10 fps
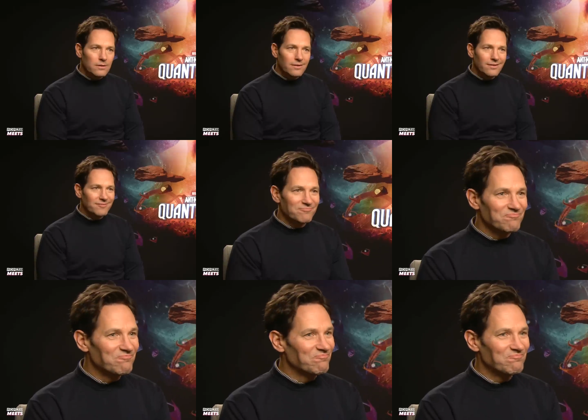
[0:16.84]
I don't know if
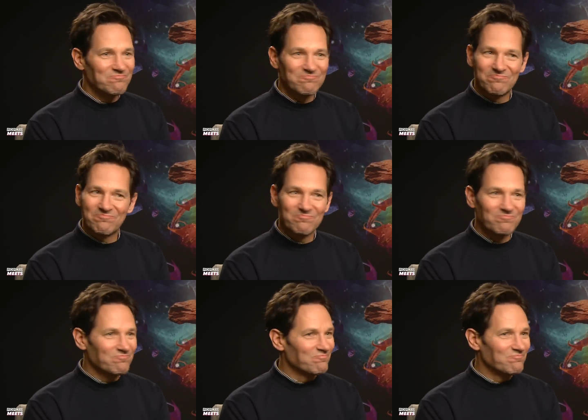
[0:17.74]
you've seen this,
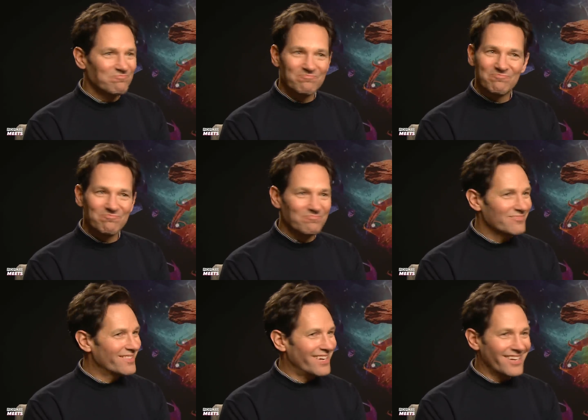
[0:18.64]
been going around
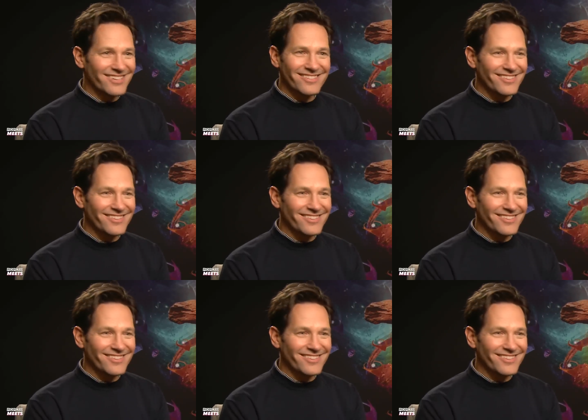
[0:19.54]
lately.